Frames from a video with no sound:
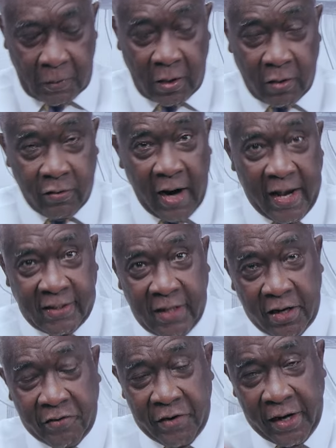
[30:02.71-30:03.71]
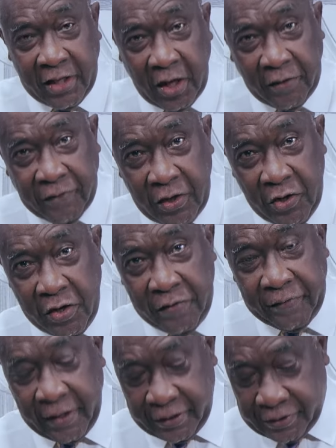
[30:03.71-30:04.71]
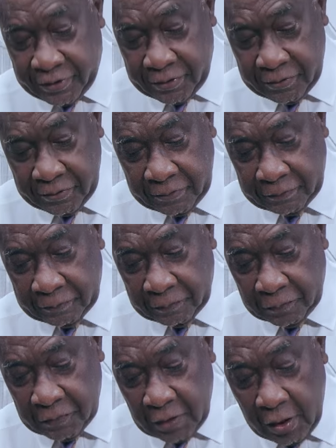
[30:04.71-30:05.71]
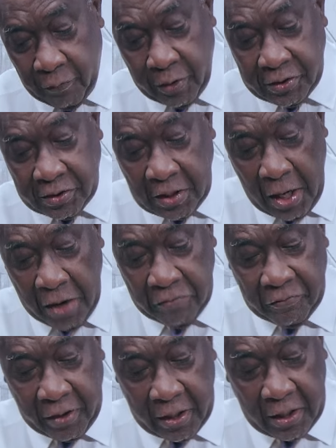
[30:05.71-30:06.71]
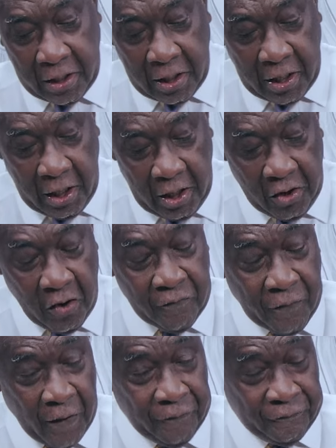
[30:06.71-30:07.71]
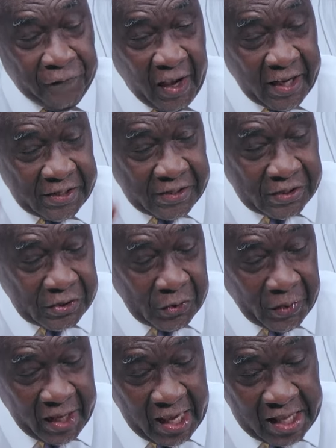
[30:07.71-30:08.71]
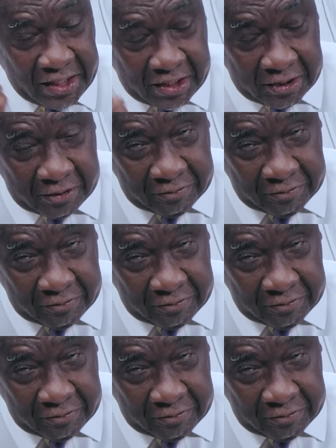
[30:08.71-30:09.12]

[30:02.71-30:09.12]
Christ, the creator of the universe, he was hungry. He looked for figs to eat.